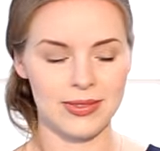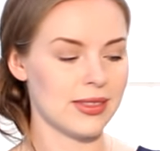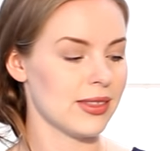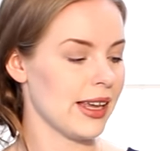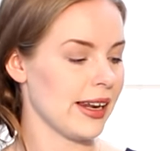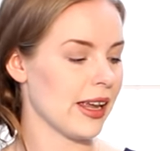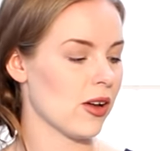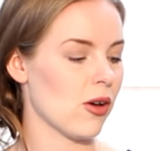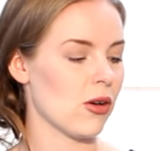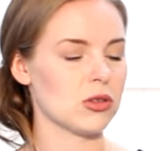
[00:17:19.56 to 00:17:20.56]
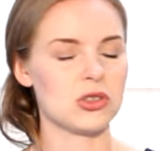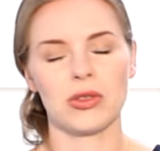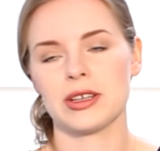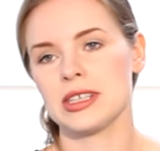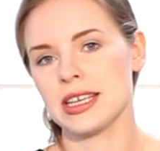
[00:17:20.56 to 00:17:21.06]
Then I go to
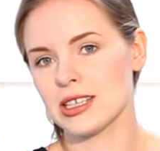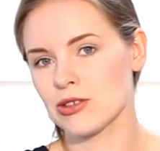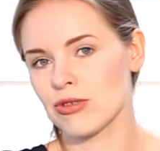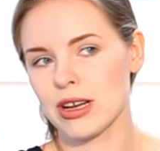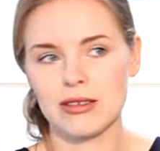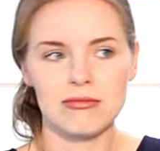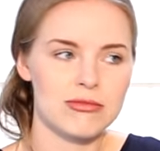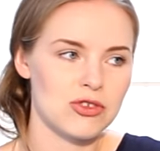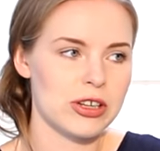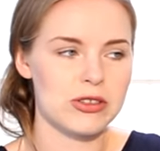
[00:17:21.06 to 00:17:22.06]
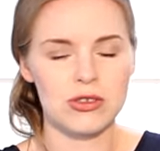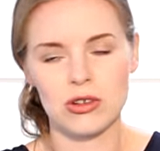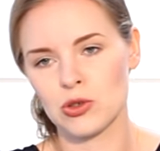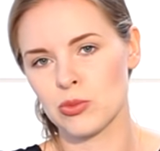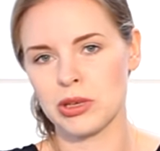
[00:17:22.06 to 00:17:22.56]
the sixth string, just
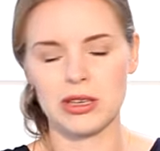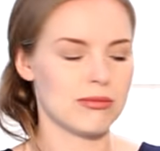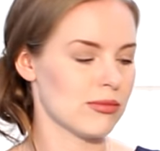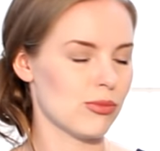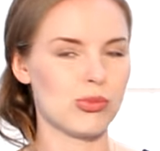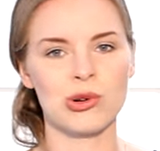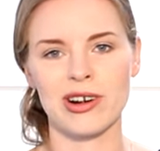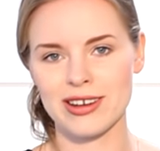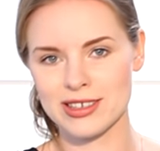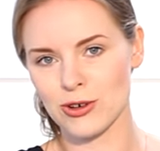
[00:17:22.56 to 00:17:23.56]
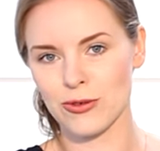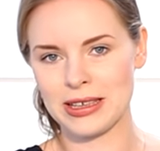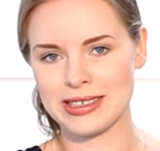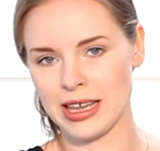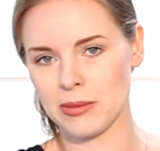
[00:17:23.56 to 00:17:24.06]
not to be bored of
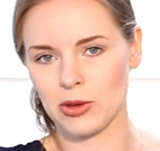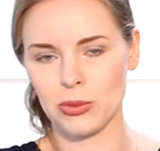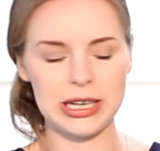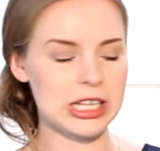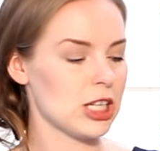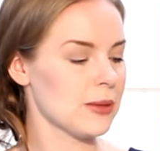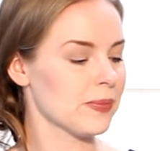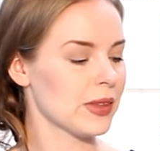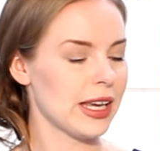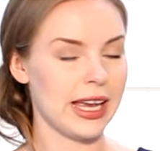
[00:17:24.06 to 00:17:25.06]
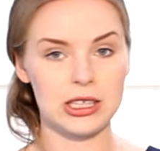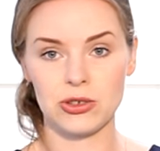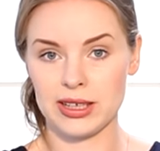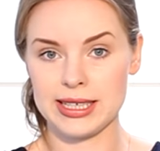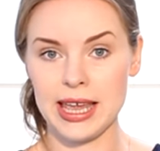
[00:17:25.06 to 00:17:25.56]
the same combination, and
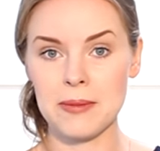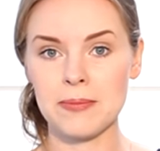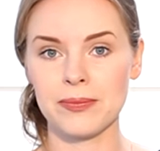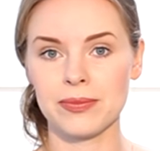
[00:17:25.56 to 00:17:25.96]
do the same.